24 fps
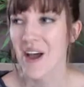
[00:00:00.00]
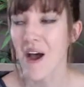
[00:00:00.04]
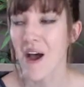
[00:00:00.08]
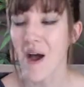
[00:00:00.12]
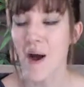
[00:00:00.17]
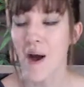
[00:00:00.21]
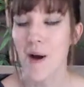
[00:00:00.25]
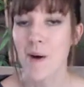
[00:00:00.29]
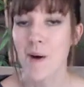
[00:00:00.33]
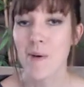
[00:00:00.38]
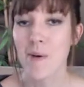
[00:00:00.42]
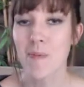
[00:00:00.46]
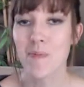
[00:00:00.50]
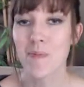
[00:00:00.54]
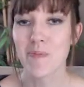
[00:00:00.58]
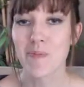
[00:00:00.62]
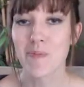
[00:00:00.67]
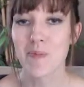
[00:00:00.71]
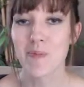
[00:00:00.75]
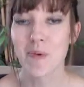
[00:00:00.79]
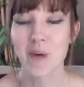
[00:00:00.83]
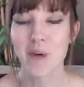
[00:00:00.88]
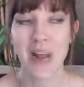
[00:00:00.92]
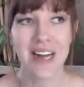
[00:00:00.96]

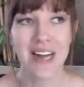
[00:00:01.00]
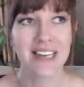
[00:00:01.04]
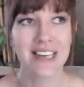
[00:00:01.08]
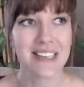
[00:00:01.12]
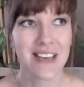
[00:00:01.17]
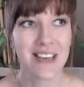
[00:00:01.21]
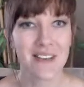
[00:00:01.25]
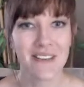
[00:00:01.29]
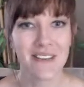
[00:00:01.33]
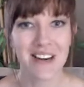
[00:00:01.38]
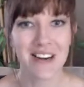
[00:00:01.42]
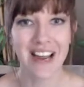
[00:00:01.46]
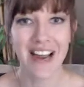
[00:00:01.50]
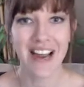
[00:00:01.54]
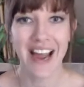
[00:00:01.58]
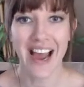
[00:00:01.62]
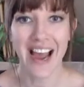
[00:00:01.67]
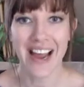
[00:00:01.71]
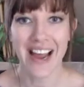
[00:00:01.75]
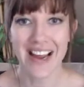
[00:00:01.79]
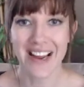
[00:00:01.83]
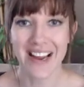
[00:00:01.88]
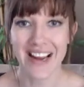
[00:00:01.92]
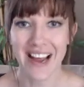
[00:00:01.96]
But when I discovered I
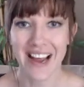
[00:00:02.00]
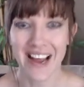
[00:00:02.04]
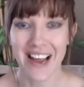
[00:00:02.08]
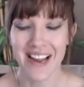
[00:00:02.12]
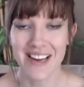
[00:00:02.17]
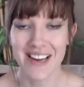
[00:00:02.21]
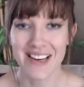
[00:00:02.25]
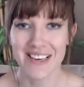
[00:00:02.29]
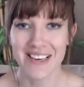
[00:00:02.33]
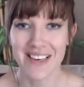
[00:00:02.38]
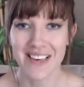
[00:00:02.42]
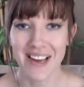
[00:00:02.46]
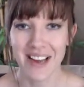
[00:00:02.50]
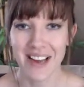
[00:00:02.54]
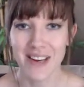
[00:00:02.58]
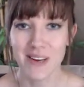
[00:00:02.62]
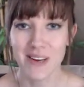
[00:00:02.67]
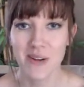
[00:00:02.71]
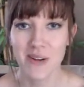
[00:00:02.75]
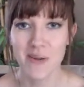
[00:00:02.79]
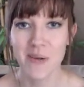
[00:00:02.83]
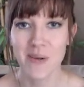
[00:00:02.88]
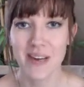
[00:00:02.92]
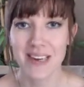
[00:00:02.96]
had it, I
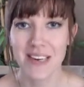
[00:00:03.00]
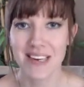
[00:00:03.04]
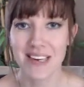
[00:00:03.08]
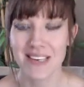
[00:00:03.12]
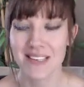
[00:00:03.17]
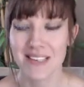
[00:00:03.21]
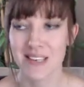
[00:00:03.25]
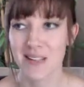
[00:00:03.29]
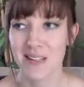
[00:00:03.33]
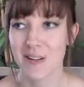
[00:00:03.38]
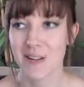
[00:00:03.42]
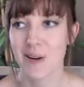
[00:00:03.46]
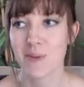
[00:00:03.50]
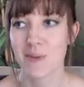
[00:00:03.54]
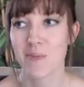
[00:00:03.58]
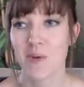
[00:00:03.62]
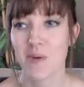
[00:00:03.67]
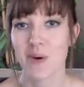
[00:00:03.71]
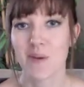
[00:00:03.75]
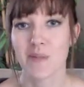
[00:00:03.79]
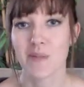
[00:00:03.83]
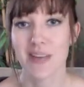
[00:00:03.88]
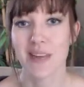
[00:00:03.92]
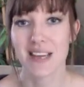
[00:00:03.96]
knew I needed to learn
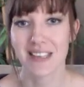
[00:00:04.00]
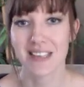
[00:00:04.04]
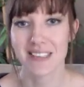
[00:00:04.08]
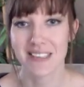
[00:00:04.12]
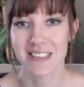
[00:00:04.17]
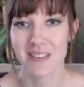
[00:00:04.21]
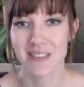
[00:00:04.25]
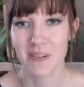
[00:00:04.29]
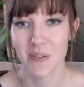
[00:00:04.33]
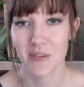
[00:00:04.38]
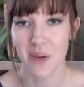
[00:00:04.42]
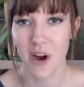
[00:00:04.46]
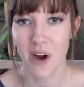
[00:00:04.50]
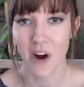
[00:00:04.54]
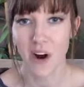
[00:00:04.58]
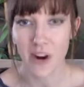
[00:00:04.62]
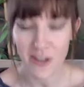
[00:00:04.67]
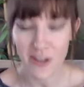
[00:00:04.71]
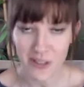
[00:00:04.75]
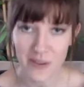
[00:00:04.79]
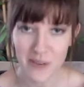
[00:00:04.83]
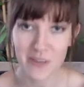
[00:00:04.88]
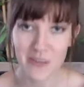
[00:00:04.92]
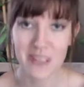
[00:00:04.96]
more because
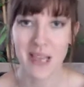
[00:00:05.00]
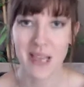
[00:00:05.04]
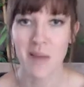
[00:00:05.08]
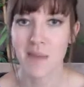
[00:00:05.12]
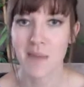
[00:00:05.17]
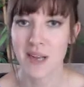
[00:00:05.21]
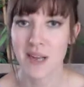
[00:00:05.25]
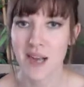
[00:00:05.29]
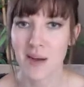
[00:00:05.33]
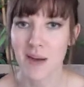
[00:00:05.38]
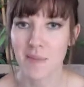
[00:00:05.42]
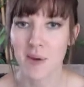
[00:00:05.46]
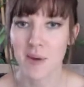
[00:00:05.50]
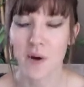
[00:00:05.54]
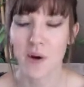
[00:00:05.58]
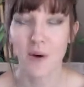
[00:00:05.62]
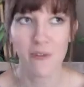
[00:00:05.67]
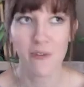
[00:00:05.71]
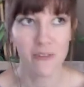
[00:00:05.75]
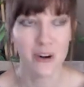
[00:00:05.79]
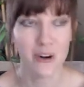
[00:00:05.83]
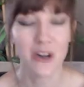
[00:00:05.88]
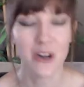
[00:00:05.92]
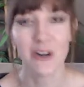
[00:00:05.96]
Arthur was coming up
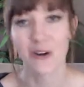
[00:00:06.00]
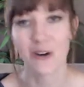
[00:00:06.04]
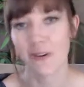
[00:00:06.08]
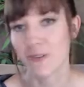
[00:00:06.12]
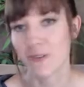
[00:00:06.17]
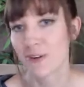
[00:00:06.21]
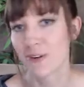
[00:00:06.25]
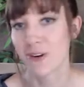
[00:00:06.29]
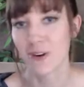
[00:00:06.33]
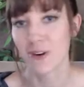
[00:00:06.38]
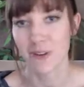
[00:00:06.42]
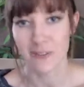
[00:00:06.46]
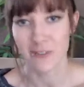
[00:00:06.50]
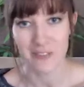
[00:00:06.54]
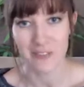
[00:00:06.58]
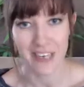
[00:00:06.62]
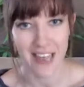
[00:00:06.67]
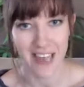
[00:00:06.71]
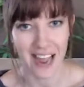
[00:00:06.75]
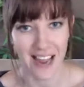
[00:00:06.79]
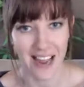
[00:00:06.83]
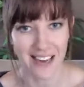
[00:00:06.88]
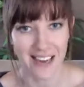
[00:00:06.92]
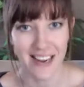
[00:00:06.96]
over and over and over
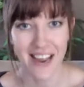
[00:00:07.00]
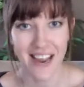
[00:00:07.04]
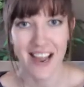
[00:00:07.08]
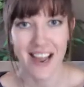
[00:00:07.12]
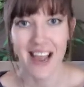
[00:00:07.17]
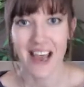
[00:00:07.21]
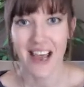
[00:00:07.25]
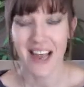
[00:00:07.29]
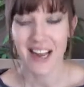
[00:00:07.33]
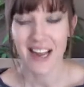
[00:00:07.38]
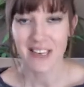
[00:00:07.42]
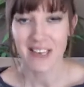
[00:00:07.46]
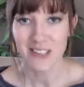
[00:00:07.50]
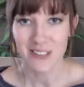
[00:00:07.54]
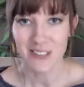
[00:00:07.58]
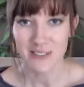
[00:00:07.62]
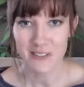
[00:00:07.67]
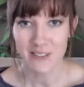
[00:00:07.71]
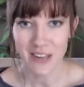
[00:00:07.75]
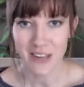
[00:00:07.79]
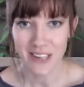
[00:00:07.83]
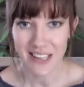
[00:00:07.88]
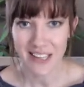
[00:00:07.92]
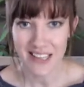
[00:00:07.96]
again, and I just
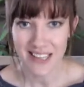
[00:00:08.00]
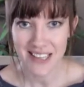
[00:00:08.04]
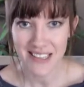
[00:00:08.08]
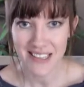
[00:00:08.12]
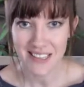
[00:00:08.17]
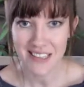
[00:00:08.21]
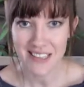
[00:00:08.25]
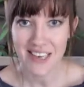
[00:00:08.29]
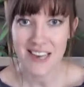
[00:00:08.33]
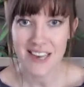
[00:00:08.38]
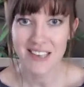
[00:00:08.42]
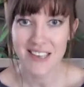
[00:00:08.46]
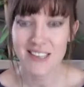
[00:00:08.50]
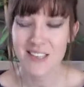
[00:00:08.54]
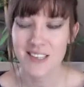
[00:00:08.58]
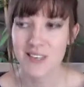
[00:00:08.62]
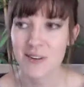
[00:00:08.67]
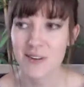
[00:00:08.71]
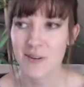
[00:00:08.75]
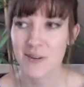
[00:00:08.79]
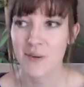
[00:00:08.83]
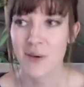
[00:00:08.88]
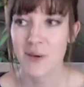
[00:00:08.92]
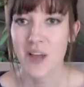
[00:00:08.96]
felt like this need
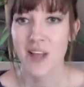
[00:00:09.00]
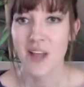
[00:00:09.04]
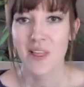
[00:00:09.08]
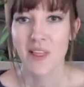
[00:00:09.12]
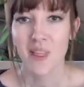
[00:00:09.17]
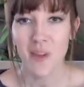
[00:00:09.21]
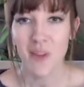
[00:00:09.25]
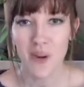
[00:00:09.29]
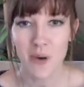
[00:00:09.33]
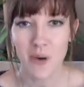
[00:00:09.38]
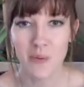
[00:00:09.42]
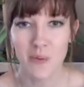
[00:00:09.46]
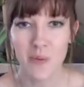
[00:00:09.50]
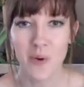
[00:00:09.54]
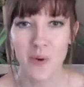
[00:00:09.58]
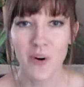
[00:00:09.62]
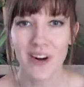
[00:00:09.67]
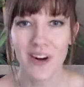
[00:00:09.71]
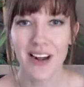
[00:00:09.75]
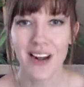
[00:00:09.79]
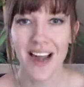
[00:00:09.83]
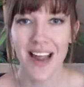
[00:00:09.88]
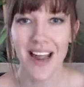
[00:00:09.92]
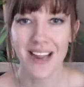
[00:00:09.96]
to learn
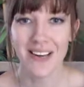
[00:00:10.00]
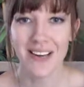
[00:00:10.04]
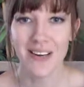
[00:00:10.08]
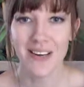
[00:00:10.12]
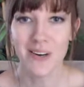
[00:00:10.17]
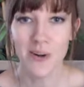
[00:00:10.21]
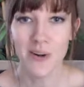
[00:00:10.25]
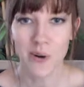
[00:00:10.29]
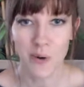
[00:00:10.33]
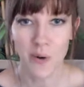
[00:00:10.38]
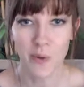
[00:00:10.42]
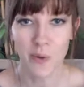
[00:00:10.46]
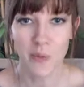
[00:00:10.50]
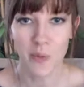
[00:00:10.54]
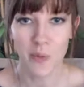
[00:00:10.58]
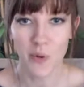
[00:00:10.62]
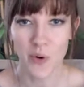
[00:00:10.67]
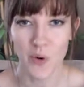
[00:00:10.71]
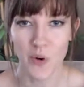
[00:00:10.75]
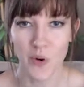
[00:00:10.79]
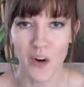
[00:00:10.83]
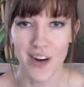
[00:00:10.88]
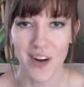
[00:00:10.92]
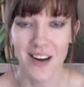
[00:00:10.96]
more and know
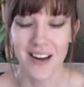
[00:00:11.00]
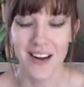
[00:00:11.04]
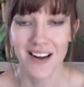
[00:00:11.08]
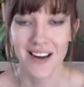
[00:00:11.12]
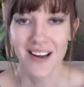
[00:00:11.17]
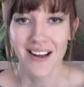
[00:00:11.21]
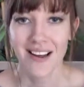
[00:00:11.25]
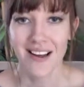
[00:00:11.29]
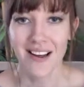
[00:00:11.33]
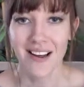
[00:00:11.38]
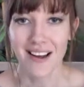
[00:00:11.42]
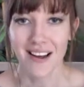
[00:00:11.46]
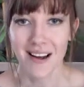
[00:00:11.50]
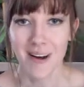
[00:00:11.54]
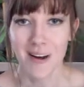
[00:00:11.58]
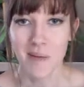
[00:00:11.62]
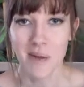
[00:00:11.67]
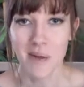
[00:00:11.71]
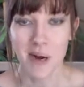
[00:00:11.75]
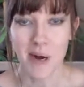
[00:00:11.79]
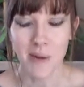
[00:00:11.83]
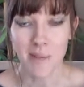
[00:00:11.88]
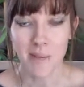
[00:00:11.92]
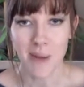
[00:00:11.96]
more
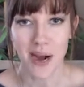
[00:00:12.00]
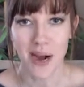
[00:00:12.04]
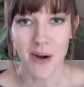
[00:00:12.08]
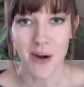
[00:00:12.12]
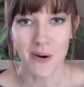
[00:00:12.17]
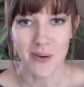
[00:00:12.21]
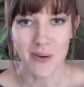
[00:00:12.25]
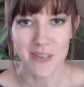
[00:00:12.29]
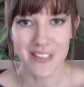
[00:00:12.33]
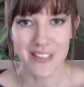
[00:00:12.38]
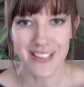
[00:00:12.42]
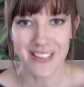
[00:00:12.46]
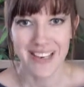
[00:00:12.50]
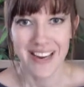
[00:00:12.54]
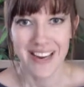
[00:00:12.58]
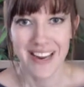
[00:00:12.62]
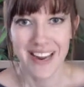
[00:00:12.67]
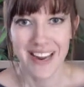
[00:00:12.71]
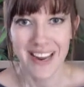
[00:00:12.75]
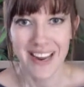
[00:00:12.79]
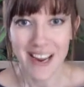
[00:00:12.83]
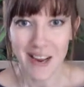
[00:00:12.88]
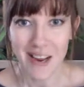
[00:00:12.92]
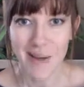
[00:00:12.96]
about
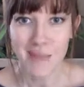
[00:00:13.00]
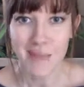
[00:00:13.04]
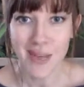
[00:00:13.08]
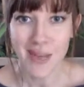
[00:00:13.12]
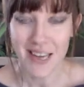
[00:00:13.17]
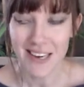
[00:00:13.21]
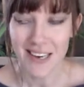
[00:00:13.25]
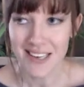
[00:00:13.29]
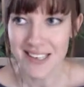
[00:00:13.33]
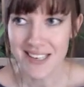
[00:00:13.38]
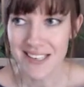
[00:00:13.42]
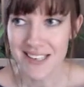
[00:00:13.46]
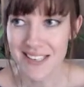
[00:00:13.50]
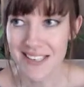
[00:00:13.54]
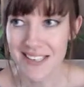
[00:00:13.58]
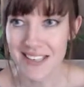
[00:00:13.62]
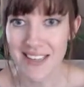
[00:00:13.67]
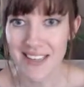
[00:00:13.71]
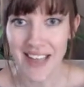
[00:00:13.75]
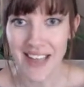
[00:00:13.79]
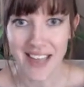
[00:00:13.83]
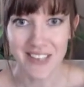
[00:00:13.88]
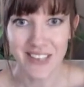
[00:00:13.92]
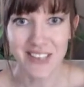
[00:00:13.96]
him and his
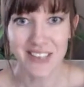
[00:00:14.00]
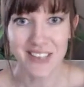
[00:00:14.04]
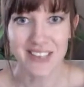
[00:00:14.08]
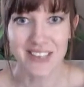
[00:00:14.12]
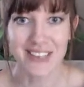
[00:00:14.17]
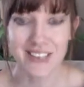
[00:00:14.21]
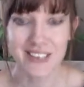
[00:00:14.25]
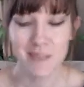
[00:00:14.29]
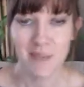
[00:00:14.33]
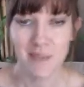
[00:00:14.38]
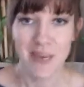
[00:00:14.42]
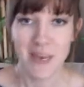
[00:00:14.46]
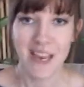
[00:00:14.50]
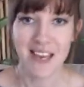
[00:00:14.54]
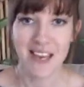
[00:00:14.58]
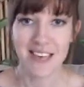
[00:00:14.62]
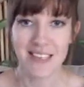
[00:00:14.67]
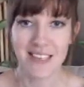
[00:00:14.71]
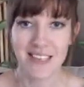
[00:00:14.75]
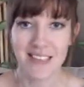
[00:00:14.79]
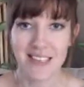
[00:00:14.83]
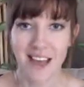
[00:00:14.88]
legends, because